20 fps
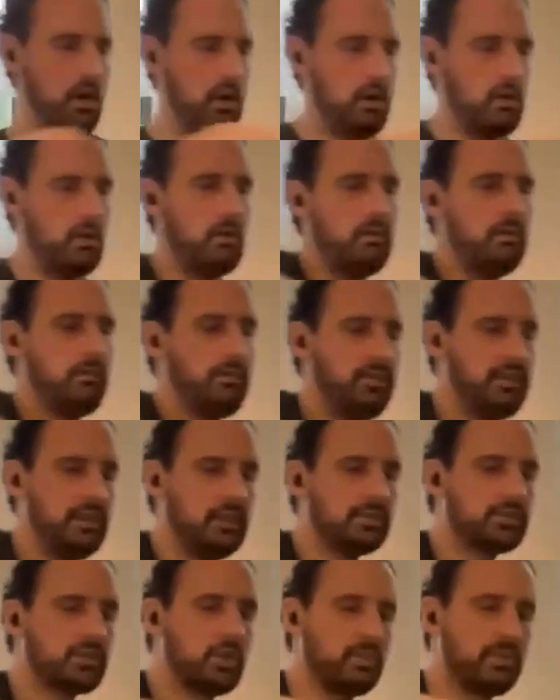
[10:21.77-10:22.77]
of the
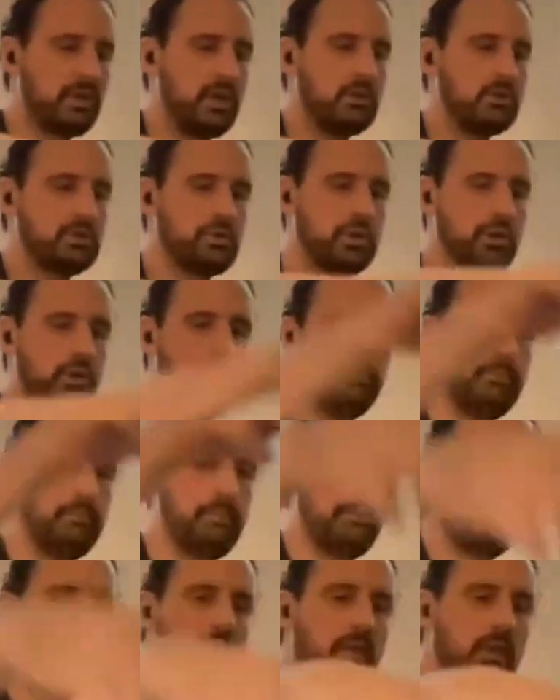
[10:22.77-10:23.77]
turbinado sugar
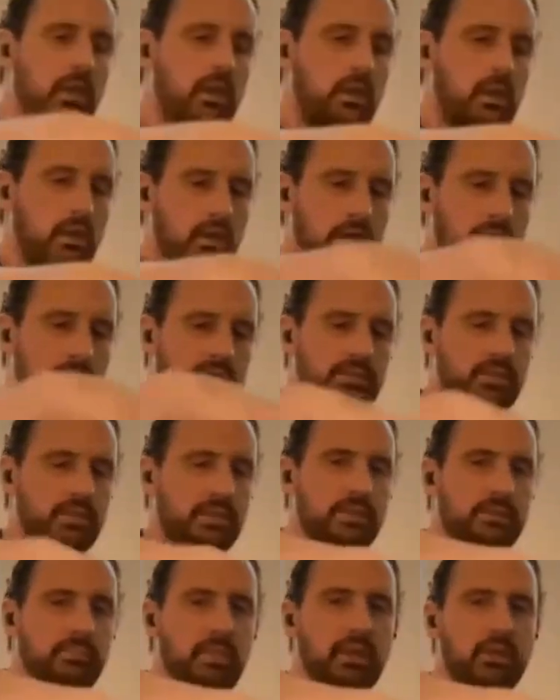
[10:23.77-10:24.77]
into
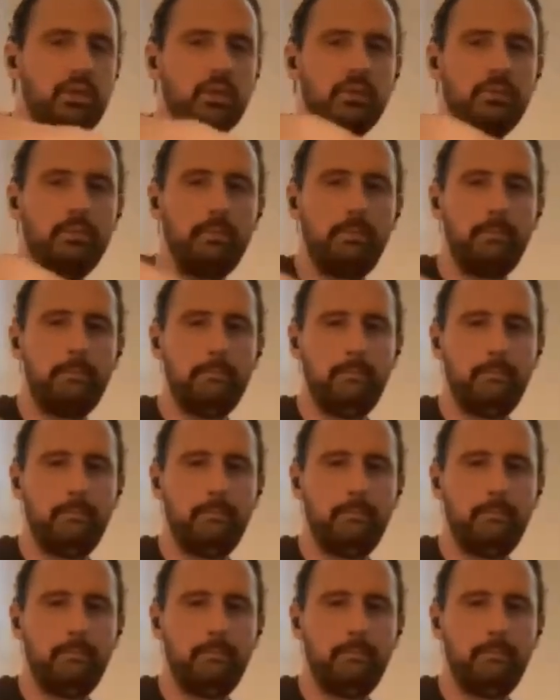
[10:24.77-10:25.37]
this beaker.